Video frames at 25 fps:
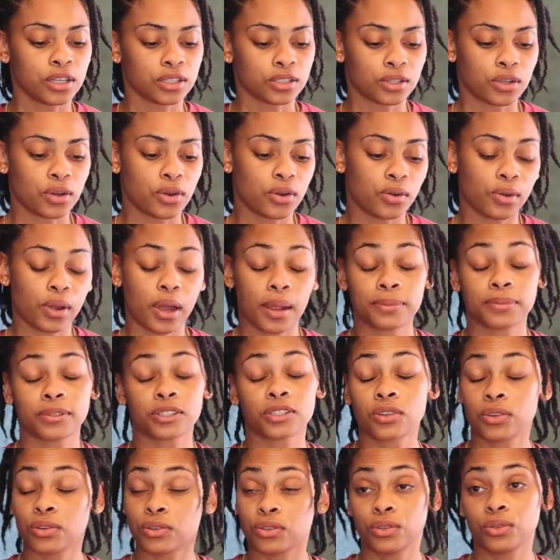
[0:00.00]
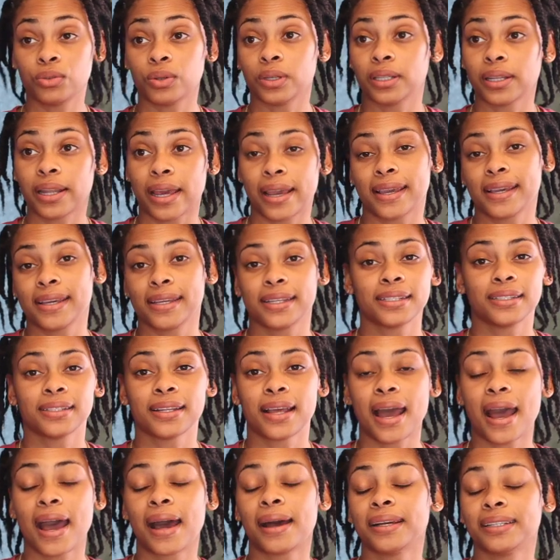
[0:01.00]
So I'm just going to do it. Like,
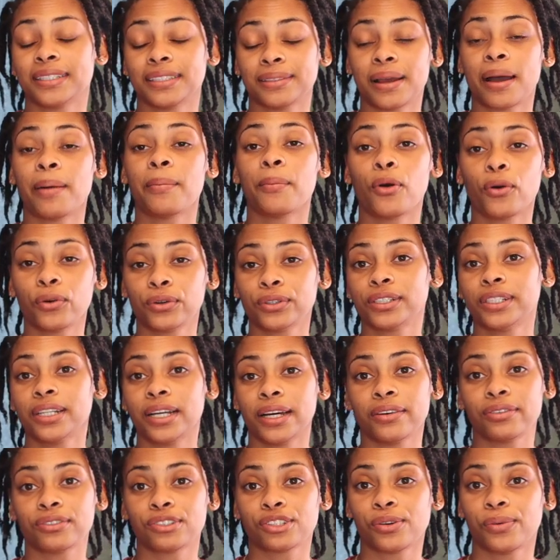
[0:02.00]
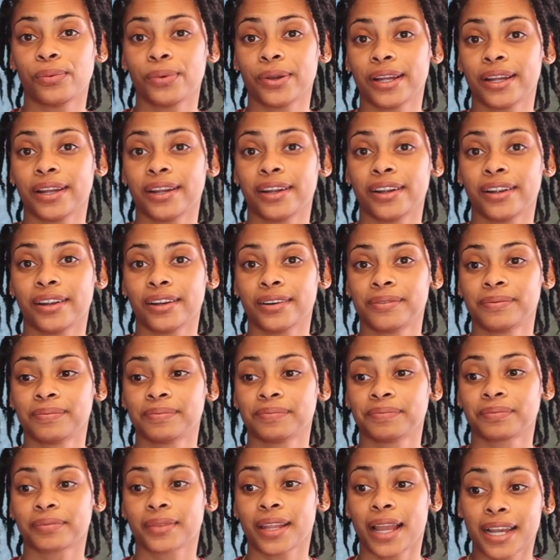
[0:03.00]
I'm old enough to where
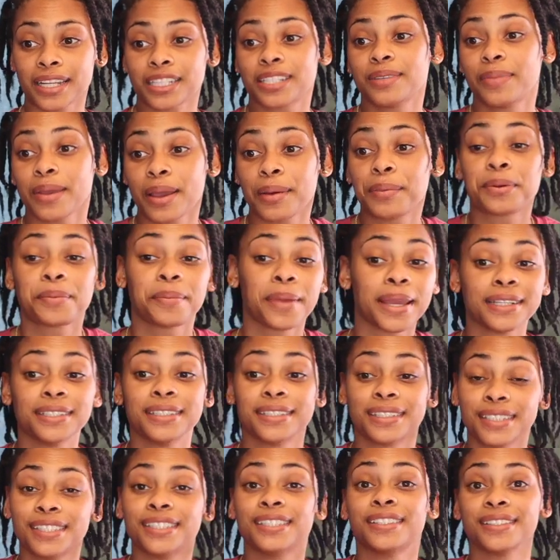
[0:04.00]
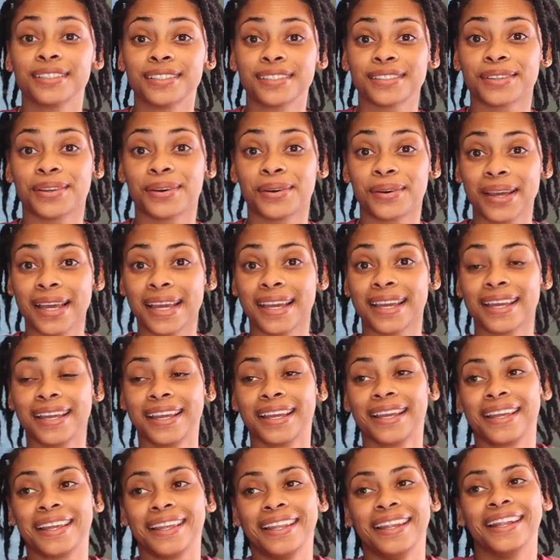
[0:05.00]
I should be able to make decisions,
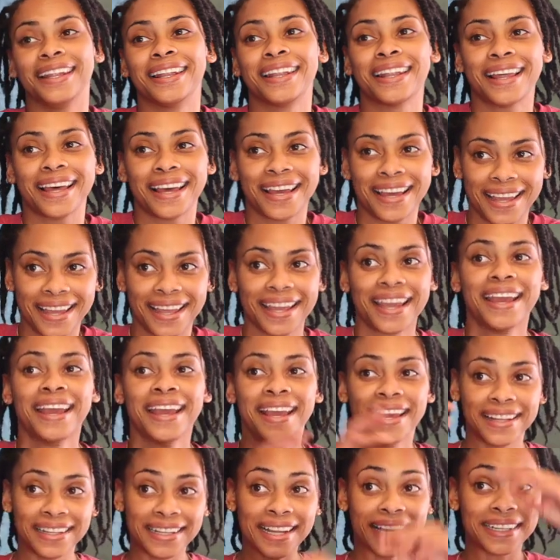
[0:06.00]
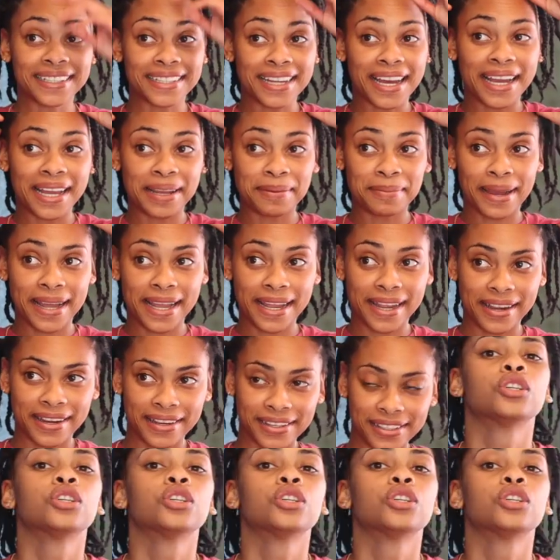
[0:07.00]
okay? like dyeing my hair.